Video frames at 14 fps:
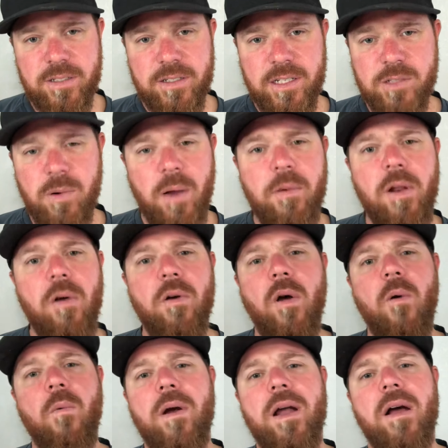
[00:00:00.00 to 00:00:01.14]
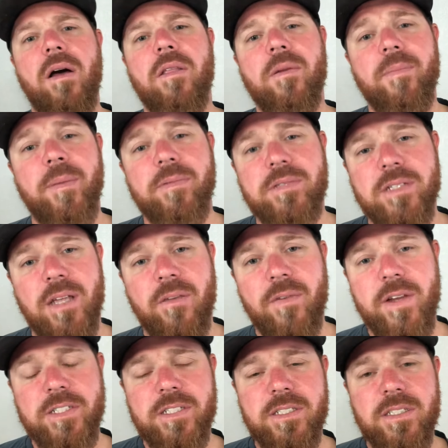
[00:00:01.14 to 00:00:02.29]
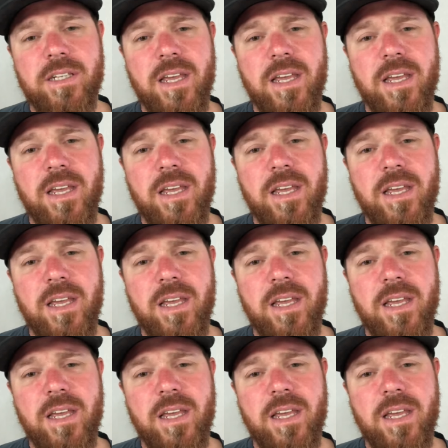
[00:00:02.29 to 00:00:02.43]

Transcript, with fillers: That's why we don't go work out other people's salvation.